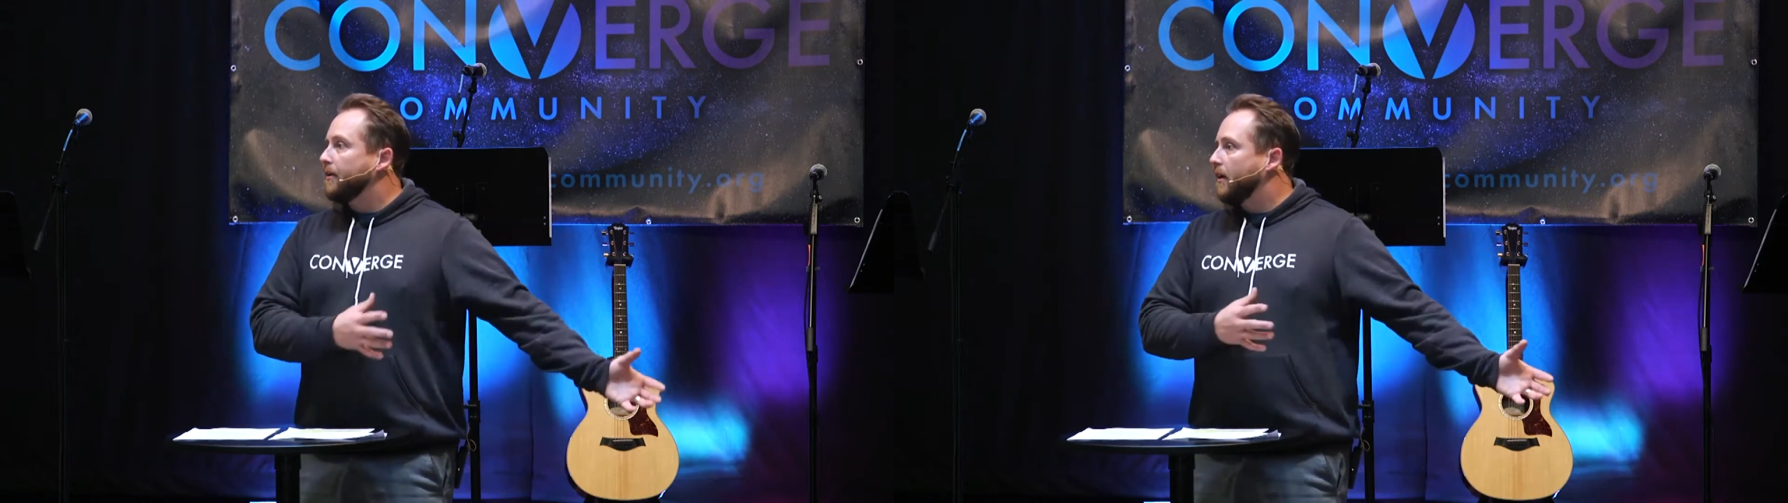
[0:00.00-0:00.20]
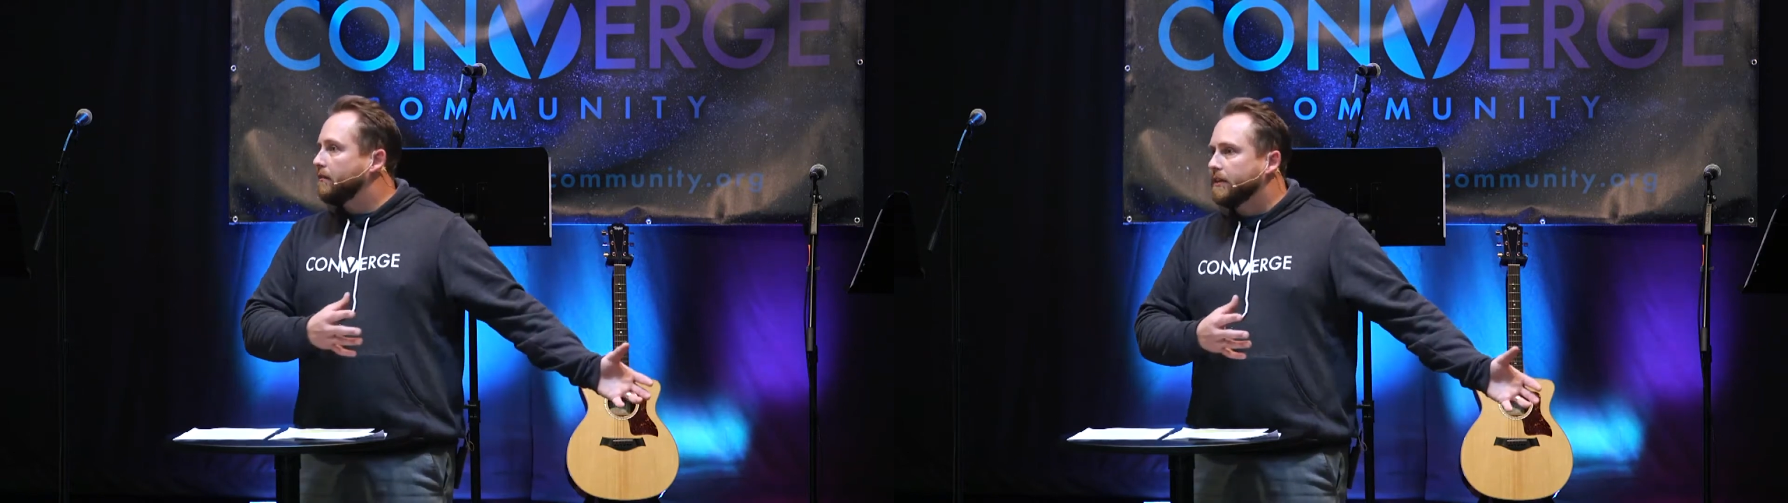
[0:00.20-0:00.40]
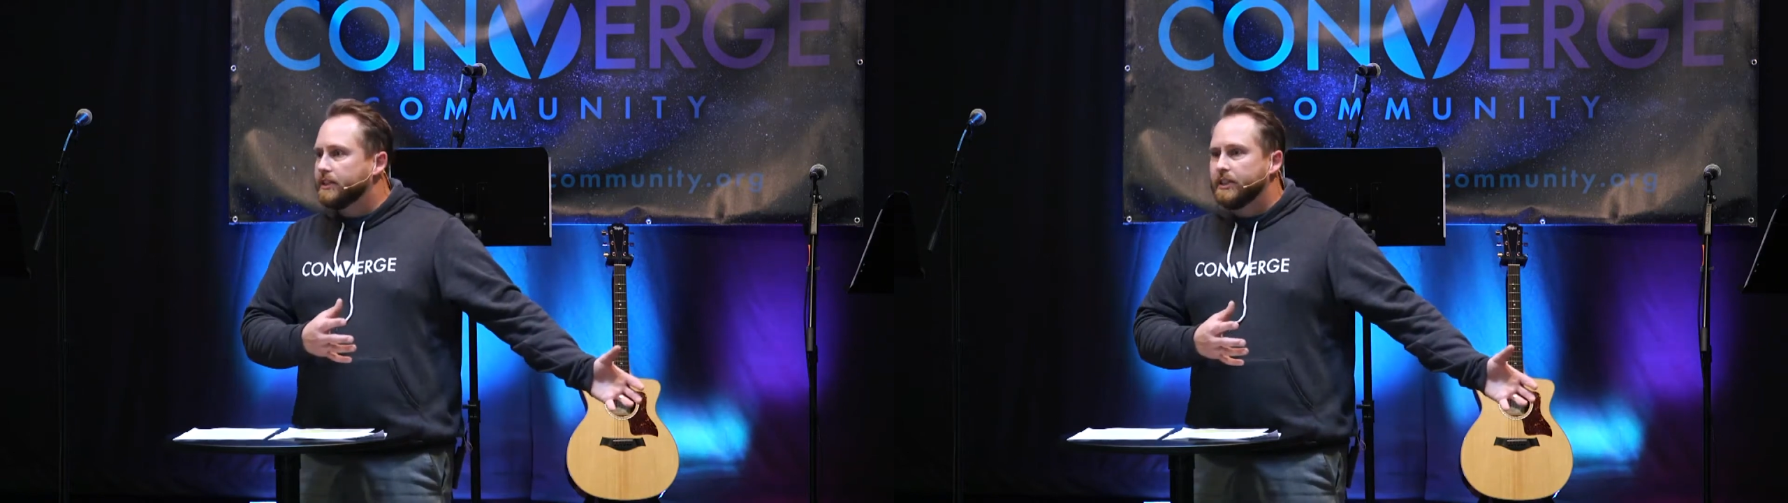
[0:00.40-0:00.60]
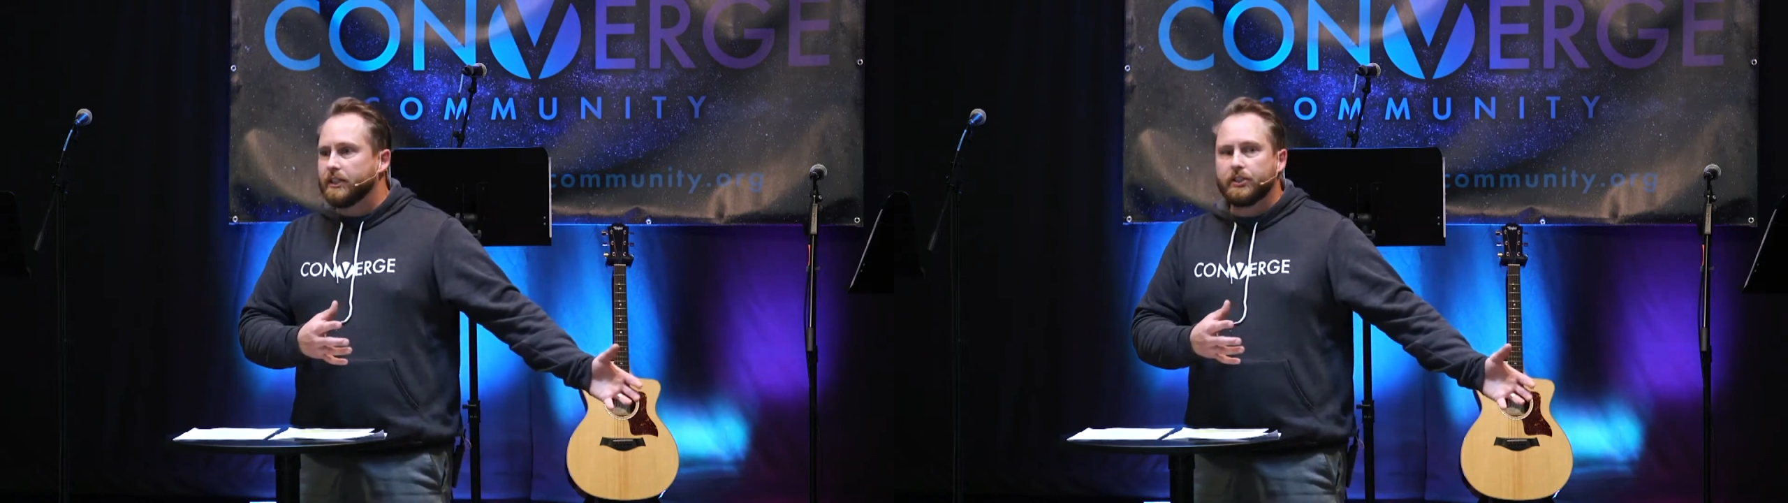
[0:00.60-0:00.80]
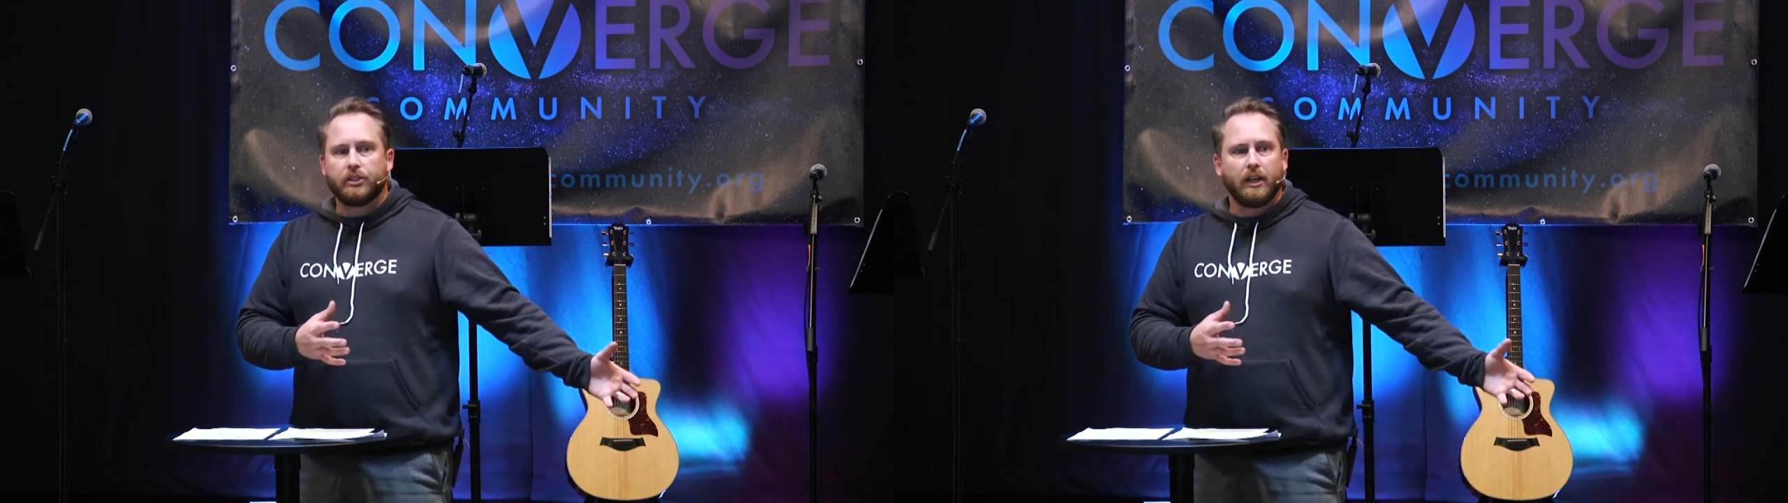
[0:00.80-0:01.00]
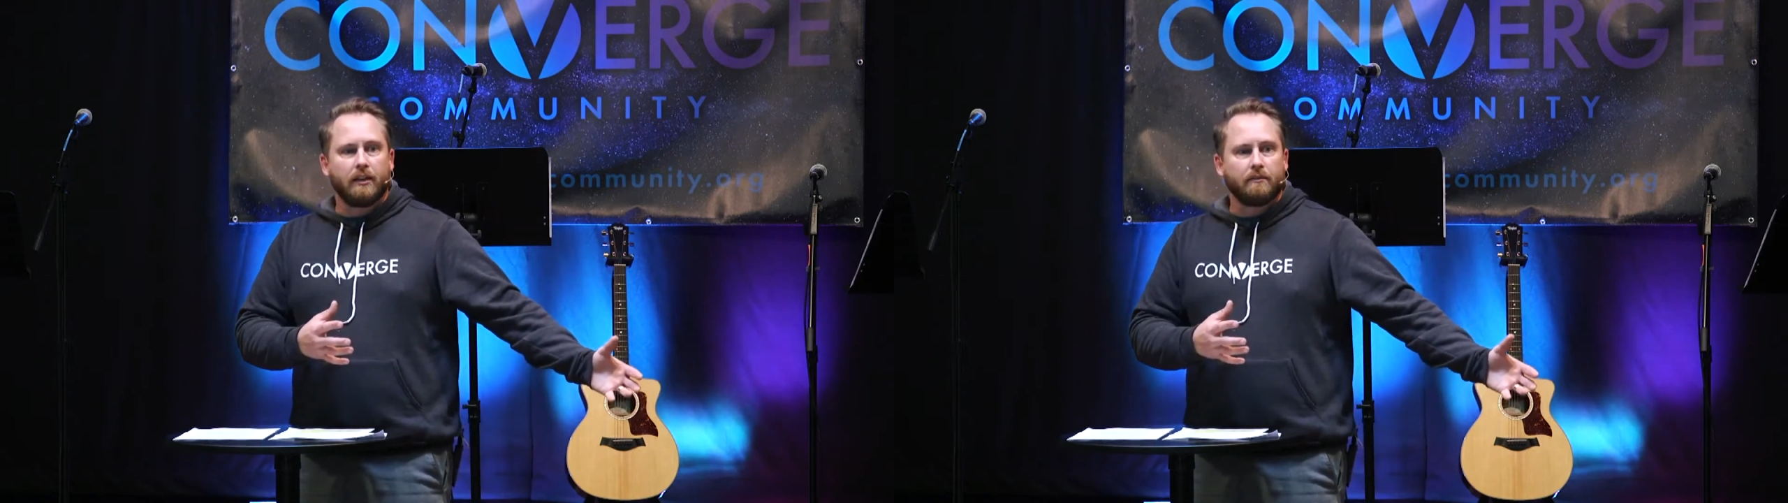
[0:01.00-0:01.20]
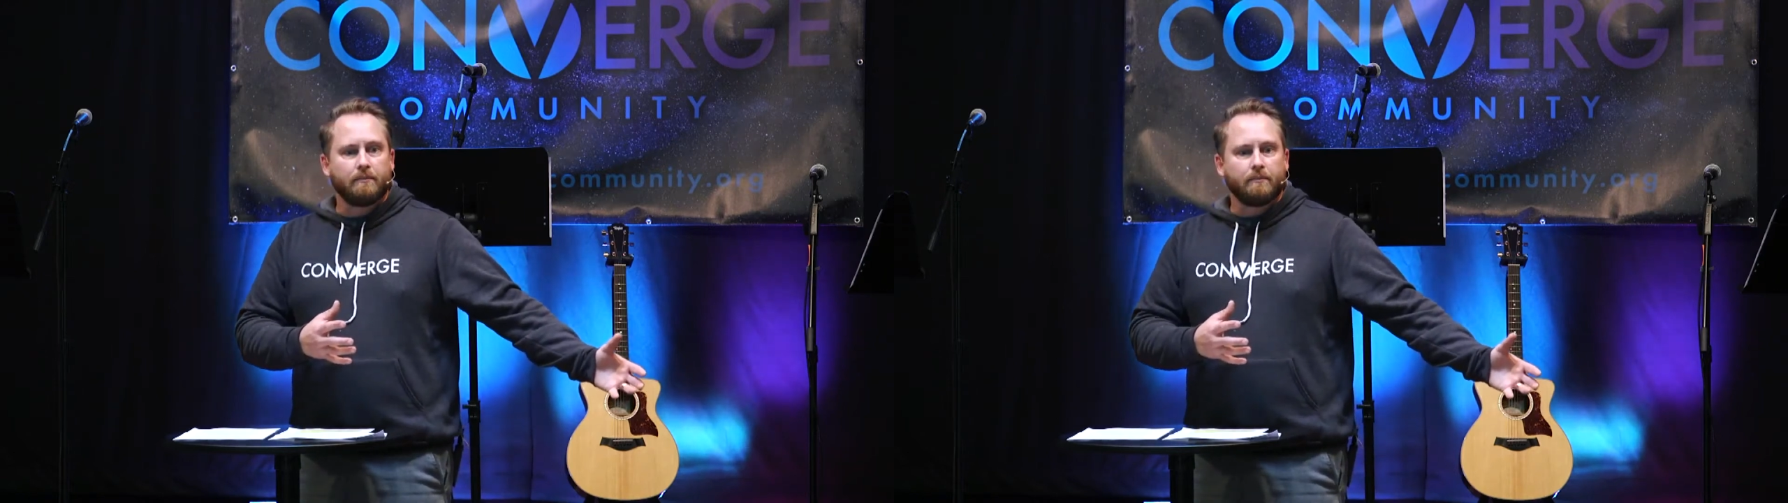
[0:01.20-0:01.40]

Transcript: of addiction.